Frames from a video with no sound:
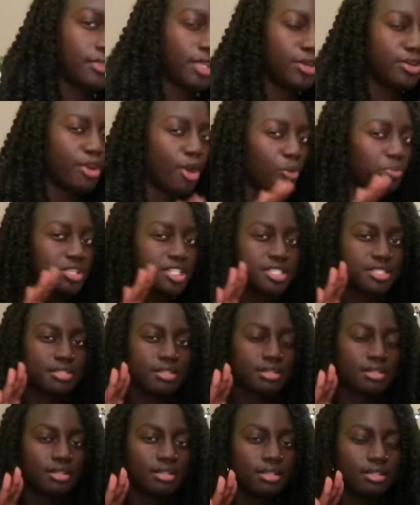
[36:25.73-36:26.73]
No
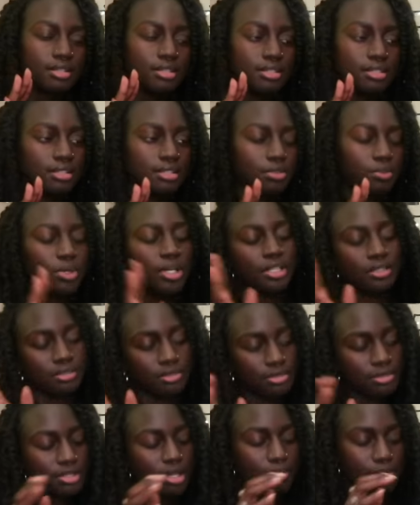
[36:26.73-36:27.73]
one's,
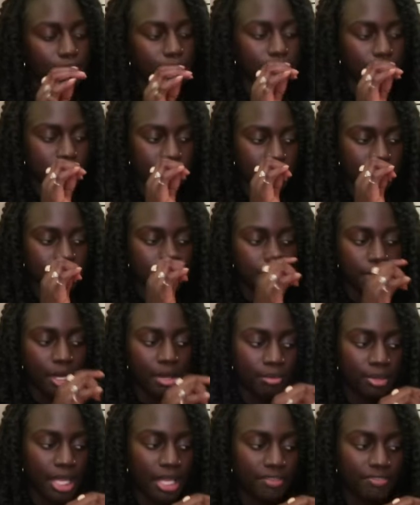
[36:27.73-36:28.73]
well, some people are still putting
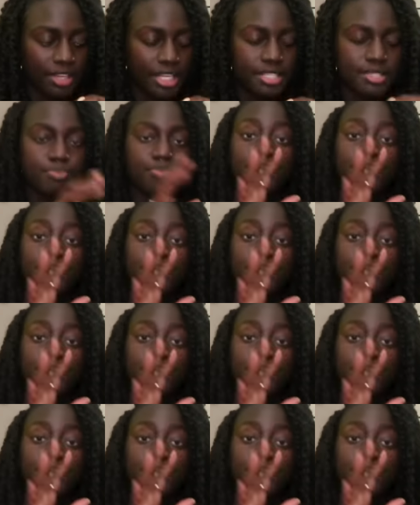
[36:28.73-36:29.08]
on blackface,